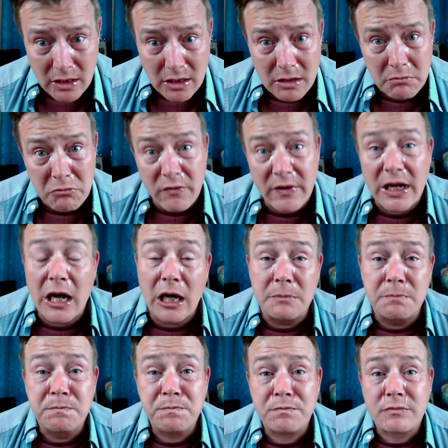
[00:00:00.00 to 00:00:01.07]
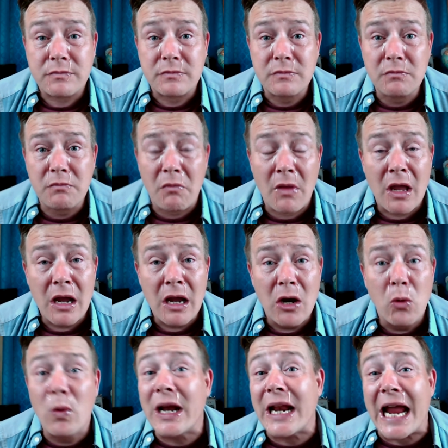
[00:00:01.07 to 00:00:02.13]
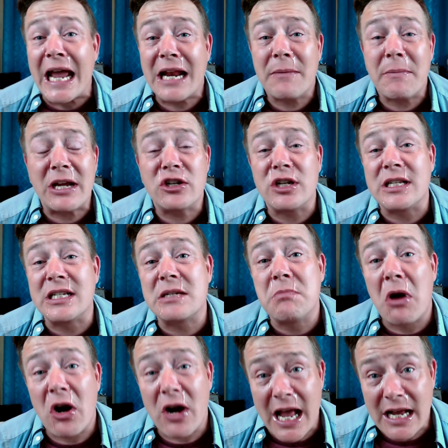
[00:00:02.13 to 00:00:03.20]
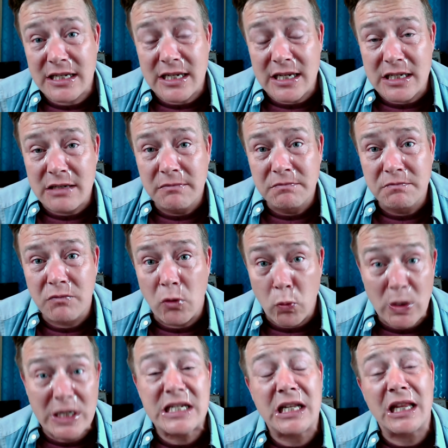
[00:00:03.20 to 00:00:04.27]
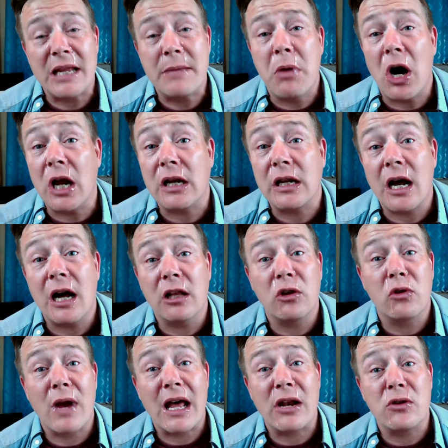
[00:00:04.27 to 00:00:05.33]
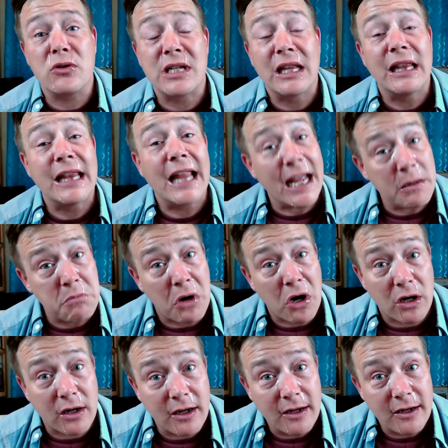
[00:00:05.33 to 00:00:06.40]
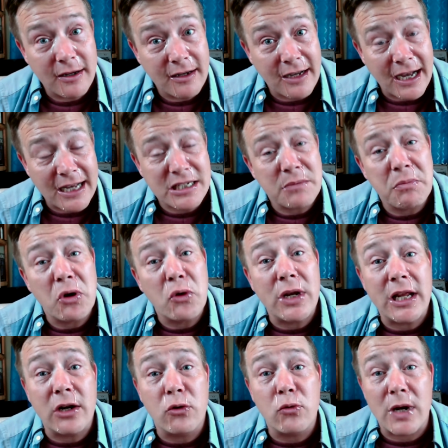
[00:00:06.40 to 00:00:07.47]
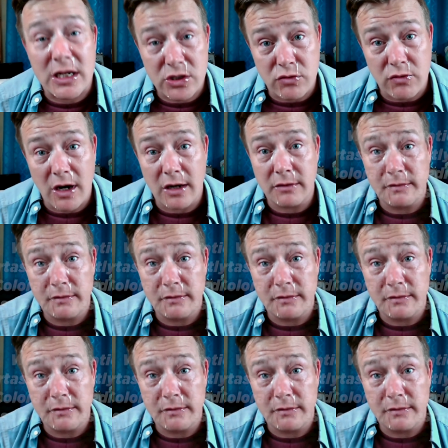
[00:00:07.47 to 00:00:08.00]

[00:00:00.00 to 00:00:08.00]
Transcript: Moving on. What animation smartasses recently bought Colorado's landmark Casa Bonita restaurant?